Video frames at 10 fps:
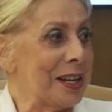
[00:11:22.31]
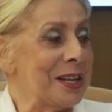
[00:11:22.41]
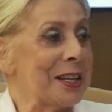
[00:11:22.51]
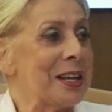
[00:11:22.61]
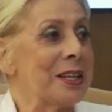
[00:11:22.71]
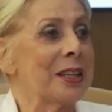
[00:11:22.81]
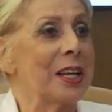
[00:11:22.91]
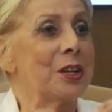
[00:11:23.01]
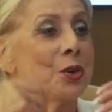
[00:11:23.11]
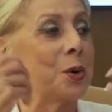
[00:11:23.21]

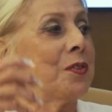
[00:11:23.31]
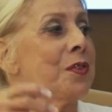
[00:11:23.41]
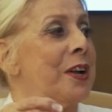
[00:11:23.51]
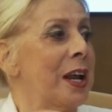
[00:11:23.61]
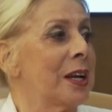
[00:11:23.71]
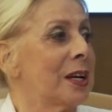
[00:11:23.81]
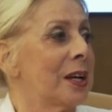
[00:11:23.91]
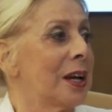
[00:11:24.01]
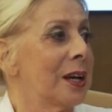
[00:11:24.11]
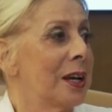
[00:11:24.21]
They do it
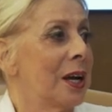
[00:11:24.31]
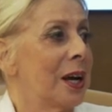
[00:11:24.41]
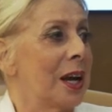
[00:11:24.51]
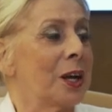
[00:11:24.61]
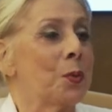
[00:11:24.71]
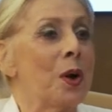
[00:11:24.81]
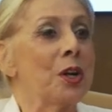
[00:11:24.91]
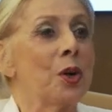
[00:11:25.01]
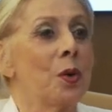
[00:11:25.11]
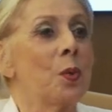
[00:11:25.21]
phonetically. And
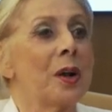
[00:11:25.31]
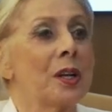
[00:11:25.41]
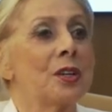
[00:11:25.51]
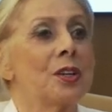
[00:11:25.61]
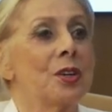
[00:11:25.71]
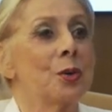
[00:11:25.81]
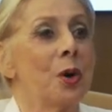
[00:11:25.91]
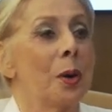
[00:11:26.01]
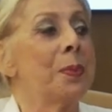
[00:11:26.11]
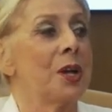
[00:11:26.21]
one girl wanted to do
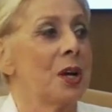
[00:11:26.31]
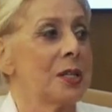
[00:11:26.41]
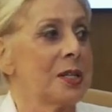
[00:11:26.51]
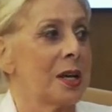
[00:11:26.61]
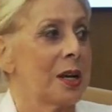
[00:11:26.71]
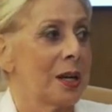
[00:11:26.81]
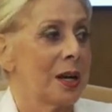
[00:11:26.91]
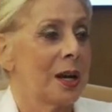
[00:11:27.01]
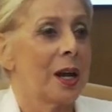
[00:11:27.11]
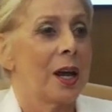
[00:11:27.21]
a Beyoncé,
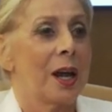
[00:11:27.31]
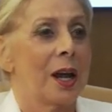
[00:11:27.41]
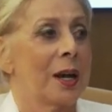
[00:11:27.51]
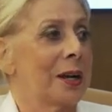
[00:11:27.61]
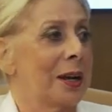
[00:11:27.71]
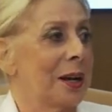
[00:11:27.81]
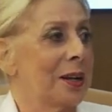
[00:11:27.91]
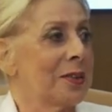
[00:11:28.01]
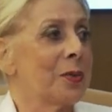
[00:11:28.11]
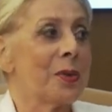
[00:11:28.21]
and
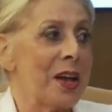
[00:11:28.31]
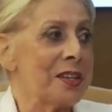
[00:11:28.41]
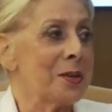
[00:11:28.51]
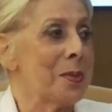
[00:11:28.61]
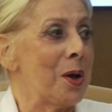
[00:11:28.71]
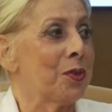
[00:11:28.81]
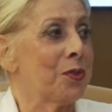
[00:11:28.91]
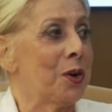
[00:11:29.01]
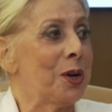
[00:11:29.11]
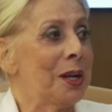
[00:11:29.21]
I said, well, that's a
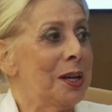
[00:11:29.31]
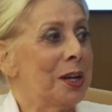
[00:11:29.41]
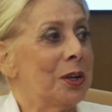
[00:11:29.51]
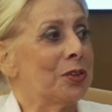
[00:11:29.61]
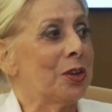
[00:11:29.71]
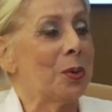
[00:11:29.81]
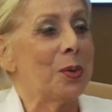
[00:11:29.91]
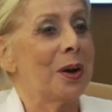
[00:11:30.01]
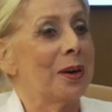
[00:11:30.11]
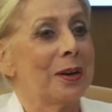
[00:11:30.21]
mouthful.
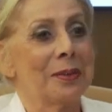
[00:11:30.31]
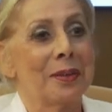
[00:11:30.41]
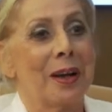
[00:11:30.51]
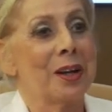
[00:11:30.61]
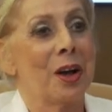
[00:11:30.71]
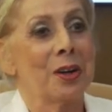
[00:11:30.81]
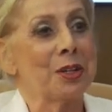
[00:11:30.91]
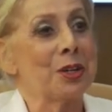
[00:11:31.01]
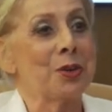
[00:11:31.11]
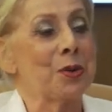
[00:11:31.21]
So I got her
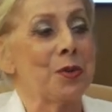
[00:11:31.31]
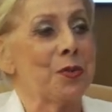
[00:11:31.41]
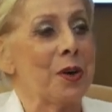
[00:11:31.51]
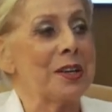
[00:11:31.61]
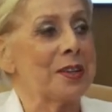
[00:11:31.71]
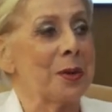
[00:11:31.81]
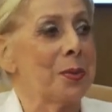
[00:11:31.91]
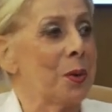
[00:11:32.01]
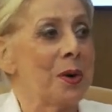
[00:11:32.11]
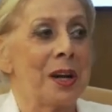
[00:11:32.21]
to do the phrasing,
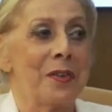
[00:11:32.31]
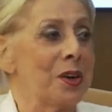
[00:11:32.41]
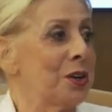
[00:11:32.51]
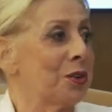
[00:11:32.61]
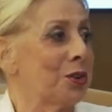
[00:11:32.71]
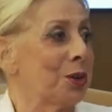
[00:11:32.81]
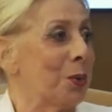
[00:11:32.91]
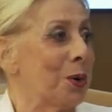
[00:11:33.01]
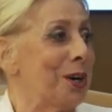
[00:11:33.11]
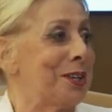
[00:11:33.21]
but we never understood a
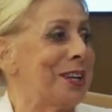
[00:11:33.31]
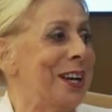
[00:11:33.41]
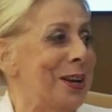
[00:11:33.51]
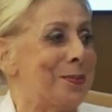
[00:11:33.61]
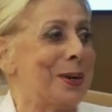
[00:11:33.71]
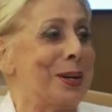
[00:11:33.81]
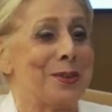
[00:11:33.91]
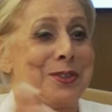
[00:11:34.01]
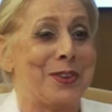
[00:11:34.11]
word. It was